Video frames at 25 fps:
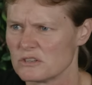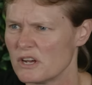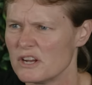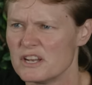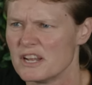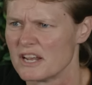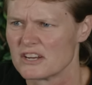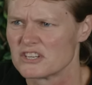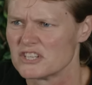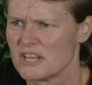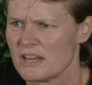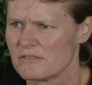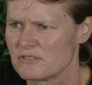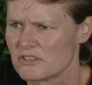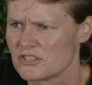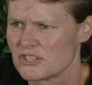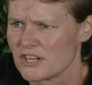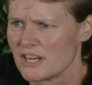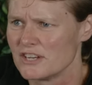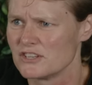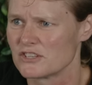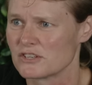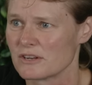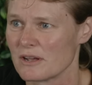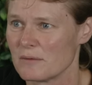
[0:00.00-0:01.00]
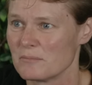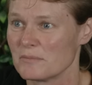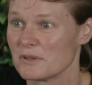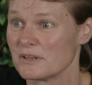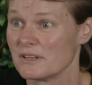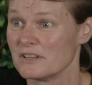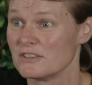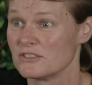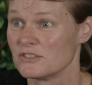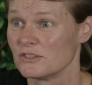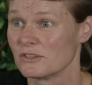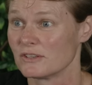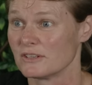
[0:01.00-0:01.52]
don't actually have to change
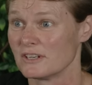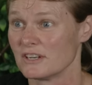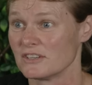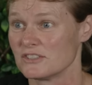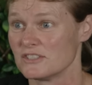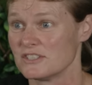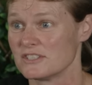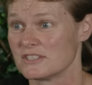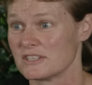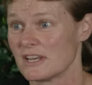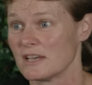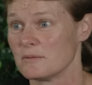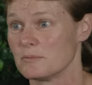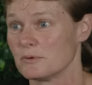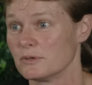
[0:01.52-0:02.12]
companies, you can actually stay